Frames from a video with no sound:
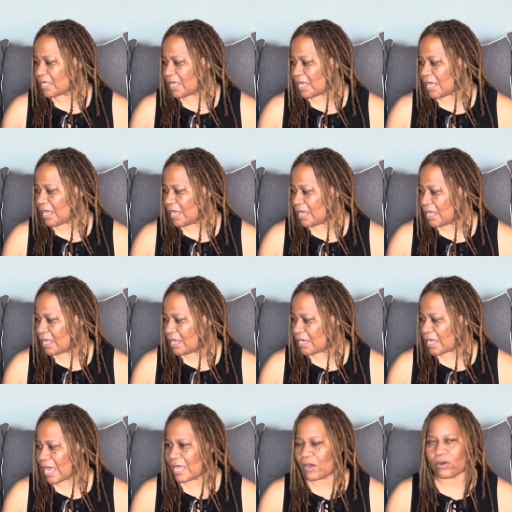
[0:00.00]
And
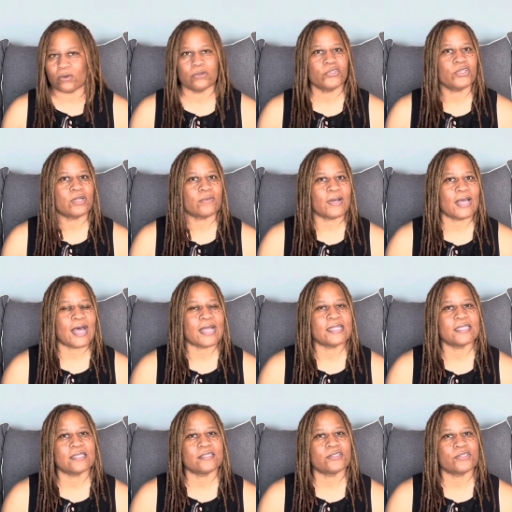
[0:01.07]
you know what? I
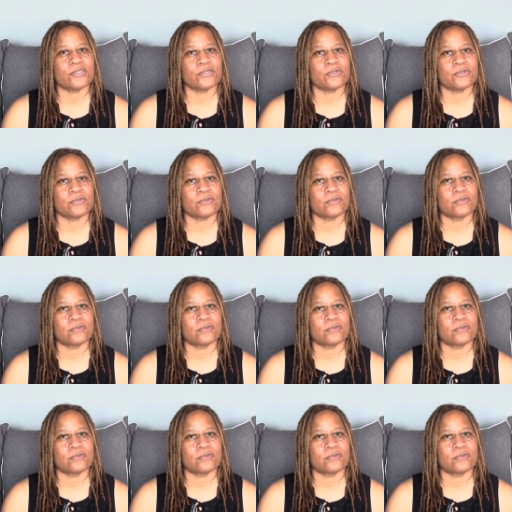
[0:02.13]
didn't do